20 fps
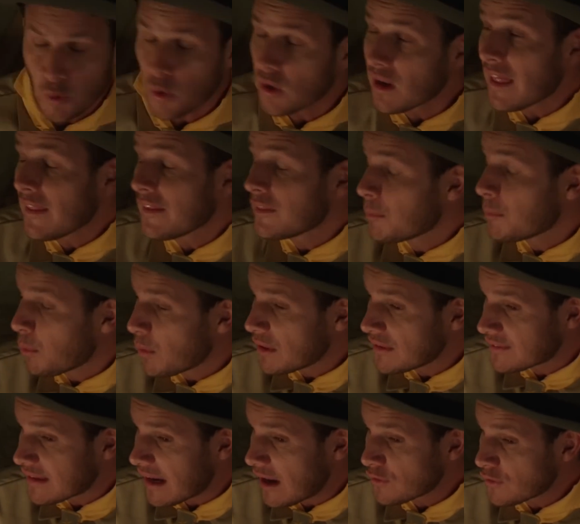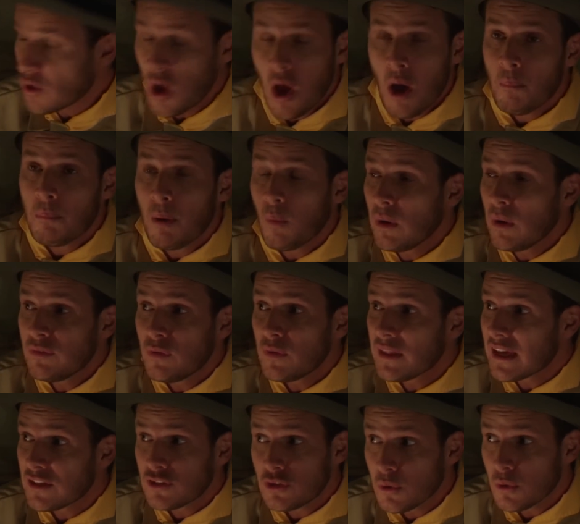We're a lot like the Boy Scouts, but we've
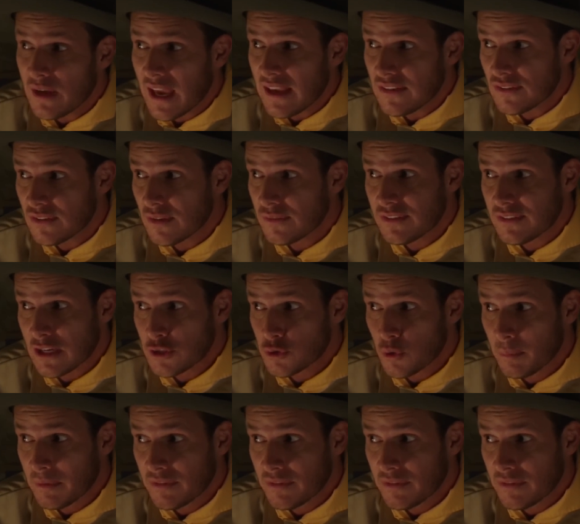only had two cases of sexual